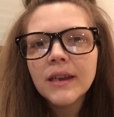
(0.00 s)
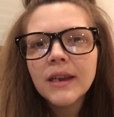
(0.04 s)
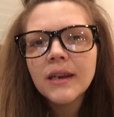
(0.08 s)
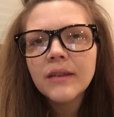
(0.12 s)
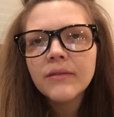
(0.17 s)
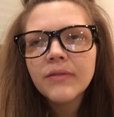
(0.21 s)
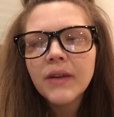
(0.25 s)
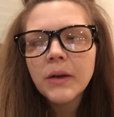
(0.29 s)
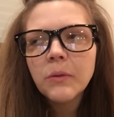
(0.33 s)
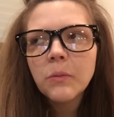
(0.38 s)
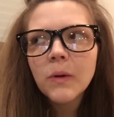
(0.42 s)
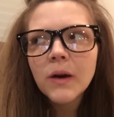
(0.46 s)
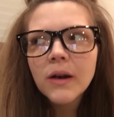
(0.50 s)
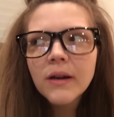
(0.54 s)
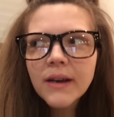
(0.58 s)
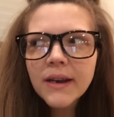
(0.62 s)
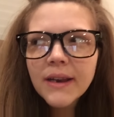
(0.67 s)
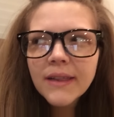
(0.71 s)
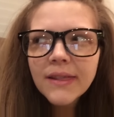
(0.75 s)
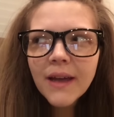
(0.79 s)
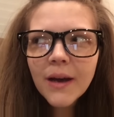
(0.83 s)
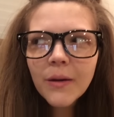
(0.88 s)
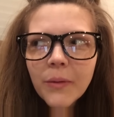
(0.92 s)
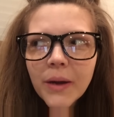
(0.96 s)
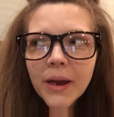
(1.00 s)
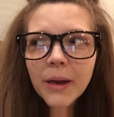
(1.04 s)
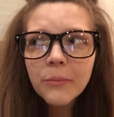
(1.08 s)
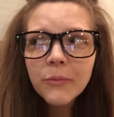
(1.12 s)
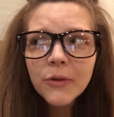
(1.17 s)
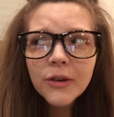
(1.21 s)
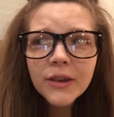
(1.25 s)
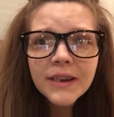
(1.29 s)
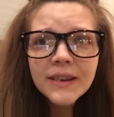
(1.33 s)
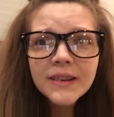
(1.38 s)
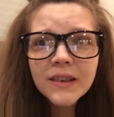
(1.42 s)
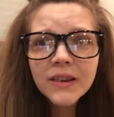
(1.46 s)
And if I worded it that way, I'm
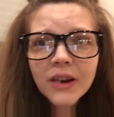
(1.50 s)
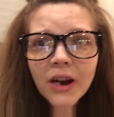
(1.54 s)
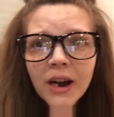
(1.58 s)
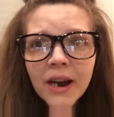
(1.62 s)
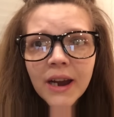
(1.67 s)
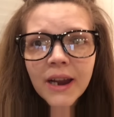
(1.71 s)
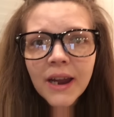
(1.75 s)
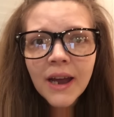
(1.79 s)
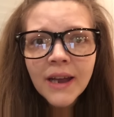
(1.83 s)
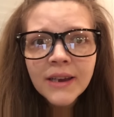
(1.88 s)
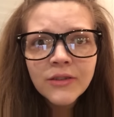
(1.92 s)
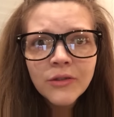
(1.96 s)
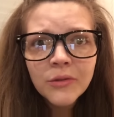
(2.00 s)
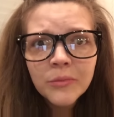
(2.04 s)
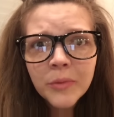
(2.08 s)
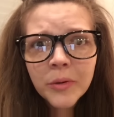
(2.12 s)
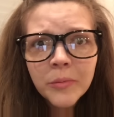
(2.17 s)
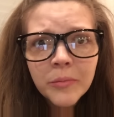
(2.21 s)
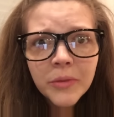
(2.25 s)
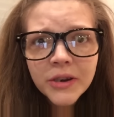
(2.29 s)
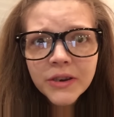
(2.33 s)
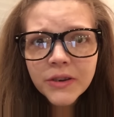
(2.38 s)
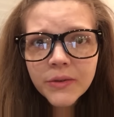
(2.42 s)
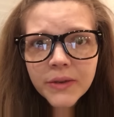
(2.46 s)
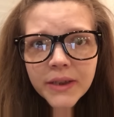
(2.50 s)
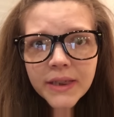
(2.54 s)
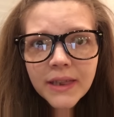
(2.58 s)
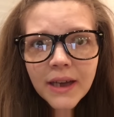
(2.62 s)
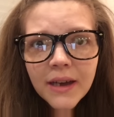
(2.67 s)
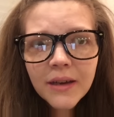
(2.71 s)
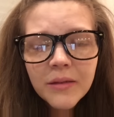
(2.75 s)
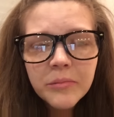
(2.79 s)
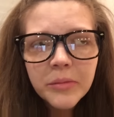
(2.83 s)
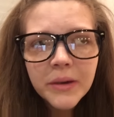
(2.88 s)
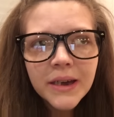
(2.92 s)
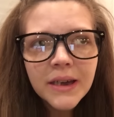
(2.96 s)
really sorry. I don't remember doing
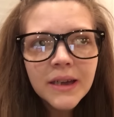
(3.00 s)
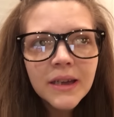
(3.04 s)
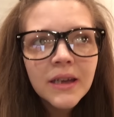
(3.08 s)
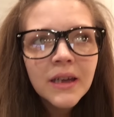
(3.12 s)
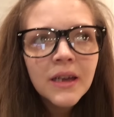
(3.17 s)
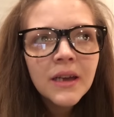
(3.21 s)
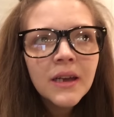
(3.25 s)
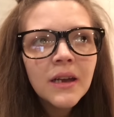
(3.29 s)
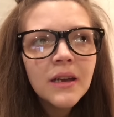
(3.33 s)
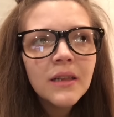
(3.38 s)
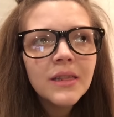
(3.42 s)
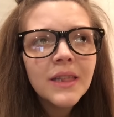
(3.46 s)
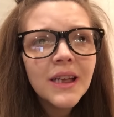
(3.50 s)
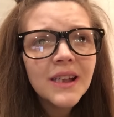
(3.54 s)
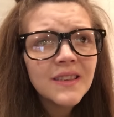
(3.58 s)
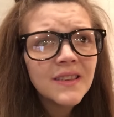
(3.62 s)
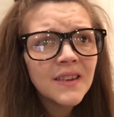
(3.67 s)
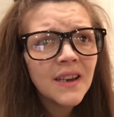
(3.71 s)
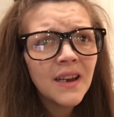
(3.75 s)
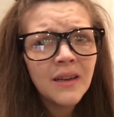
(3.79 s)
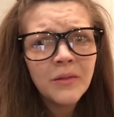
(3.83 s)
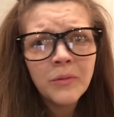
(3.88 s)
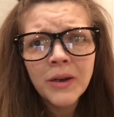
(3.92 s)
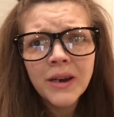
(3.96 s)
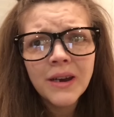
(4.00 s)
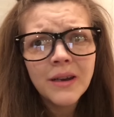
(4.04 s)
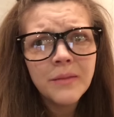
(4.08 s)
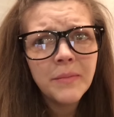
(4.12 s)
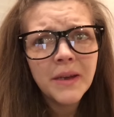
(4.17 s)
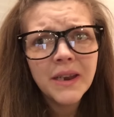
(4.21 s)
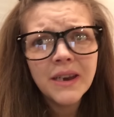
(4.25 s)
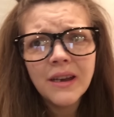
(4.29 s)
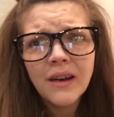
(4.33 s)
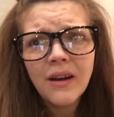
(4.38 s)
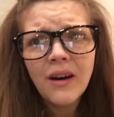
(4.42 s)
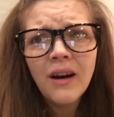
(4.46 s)
that, but that's not what I
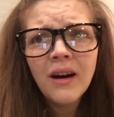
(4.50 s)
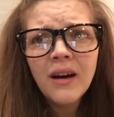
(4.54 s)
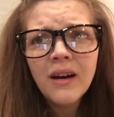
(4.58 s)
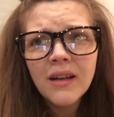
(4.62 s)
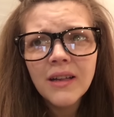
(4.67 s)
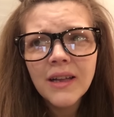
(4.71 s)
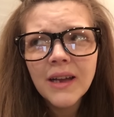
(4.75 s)
meant at all.